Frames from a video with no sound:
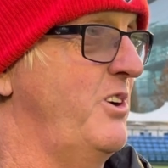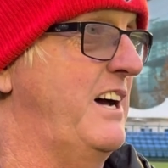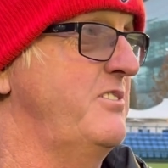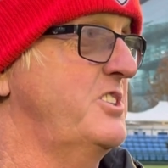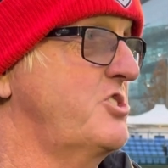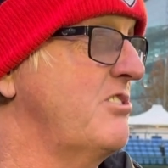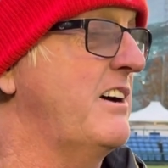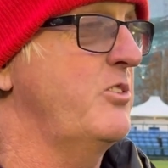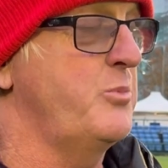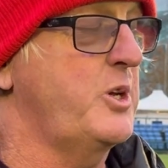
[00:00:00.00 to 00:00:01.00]
not having to
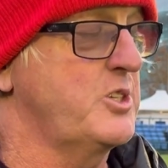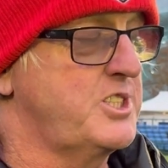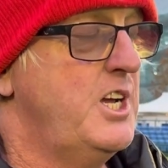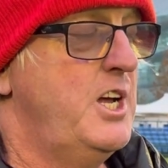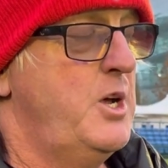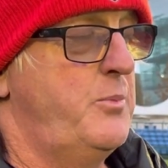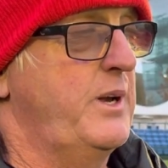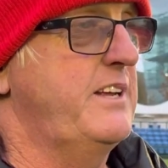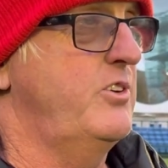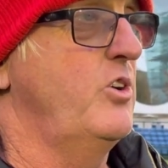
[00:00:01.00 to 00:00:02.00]
travel, because
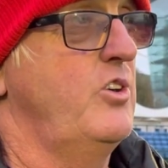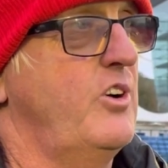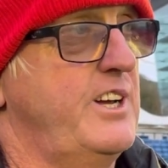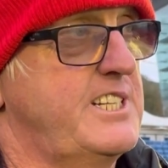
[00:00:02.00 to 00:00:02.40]
believe it or not,